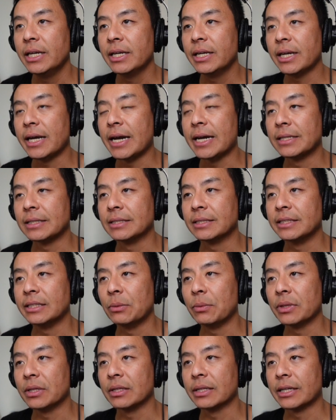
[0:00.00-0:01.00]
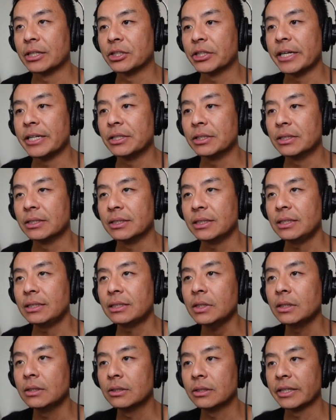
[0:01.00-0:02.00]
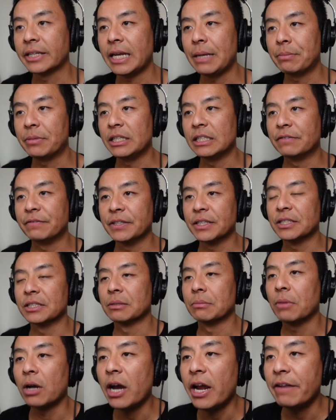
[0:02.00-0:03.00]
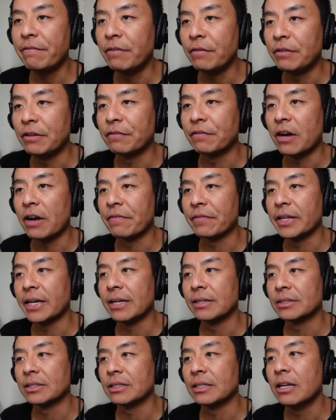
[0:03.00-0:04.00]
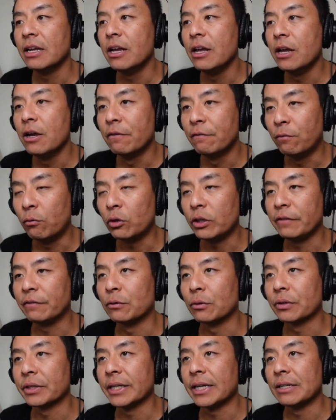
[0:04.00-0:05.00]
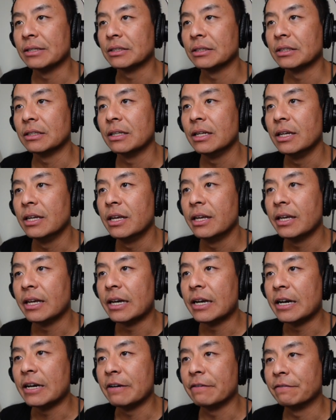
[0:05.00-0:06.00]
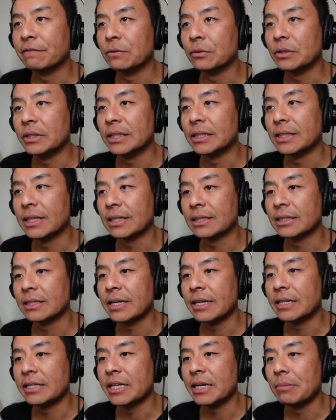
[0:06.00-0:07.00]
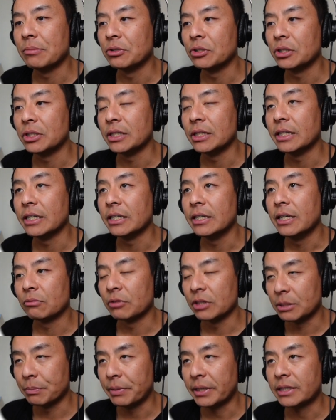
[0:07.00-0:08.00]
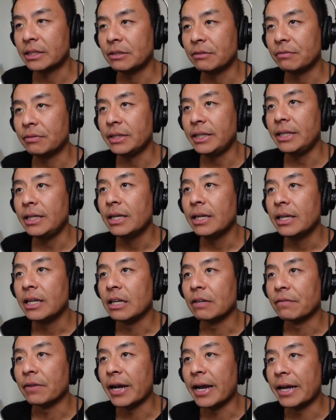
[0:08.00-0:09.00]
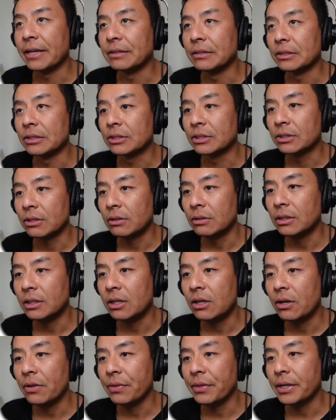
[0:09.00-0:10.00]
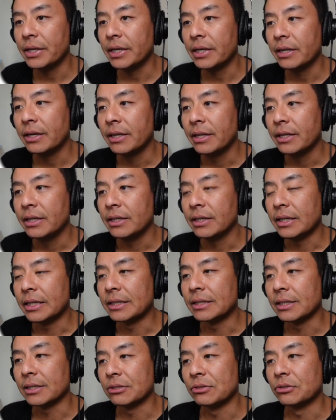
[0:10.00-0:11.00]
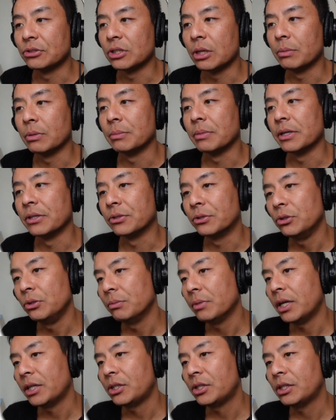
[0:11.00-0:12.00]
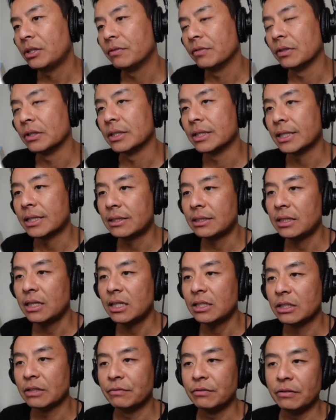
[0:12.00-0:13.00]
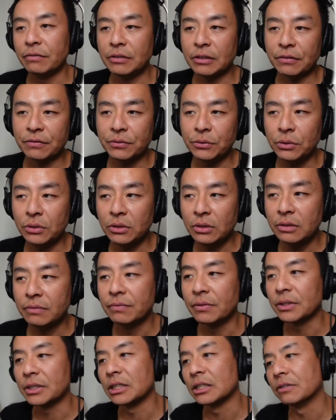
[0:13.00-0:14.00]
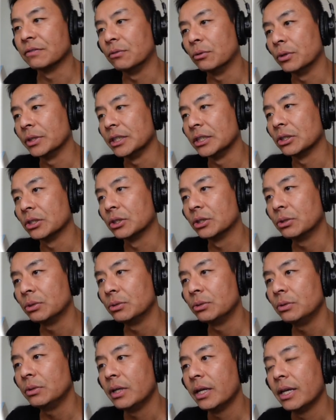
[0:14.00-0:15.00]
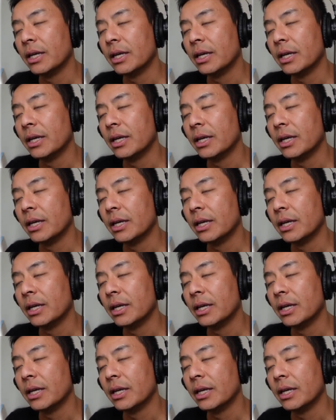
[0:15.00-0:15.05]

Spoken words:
to see whether that changes things. So keep these figures in mind, 55,000, 44,000 for the Tesla and MG respectively. If I add the solar on there, it doesn't drop it by too much for the Tesla, so 54 versus 42